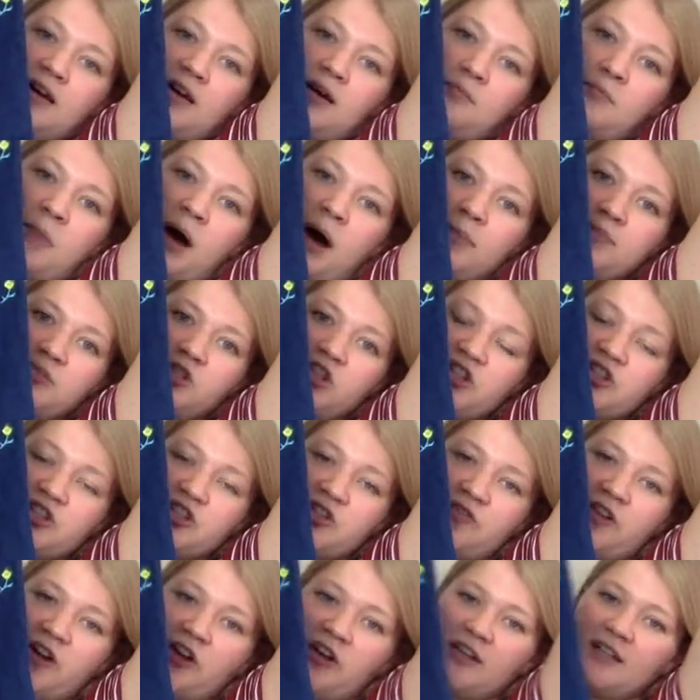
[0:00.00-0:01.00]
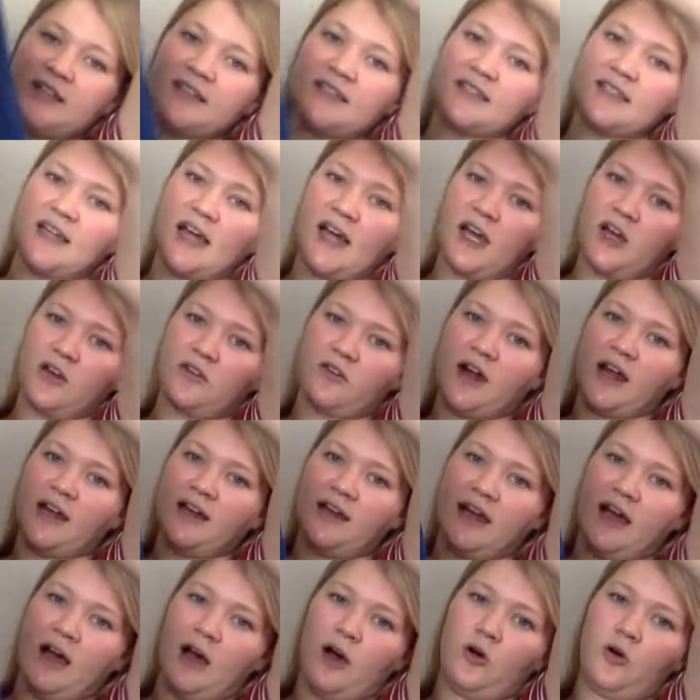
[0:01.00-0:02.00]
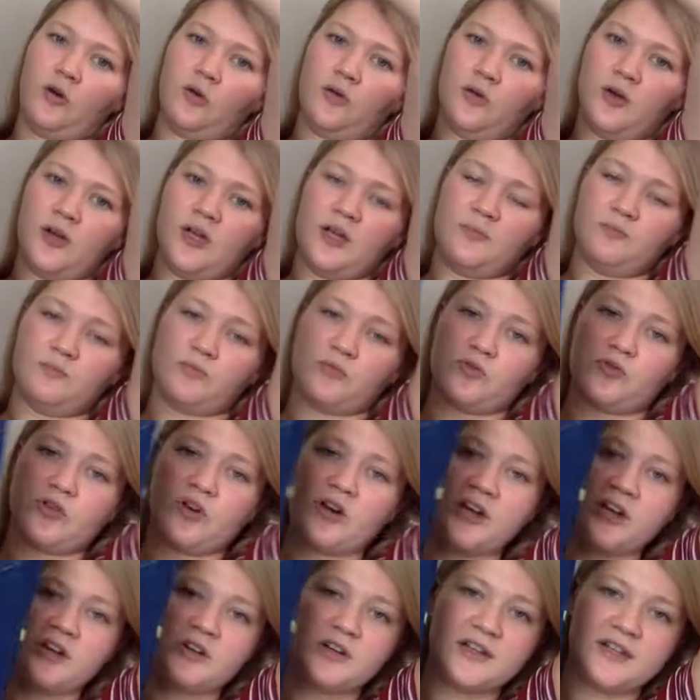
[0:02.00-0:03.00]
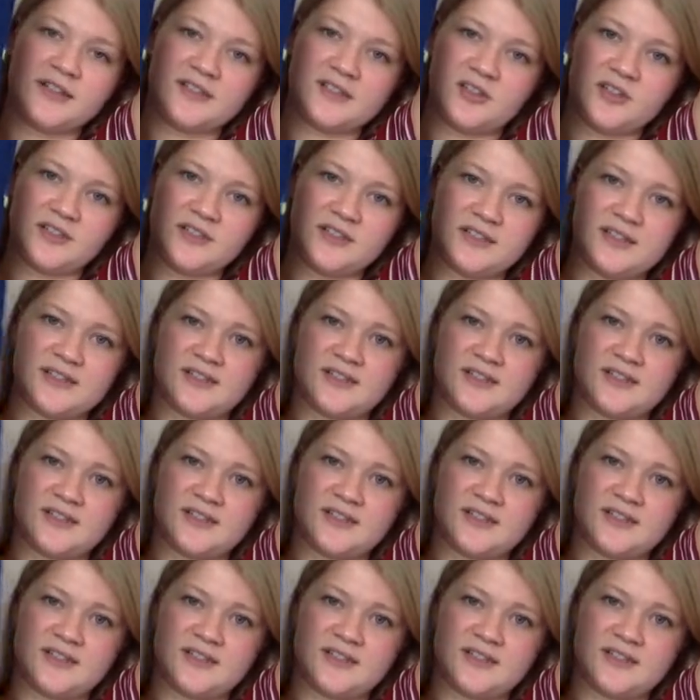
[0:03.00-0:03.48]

mom jeans are very in style right now. Embroideries are in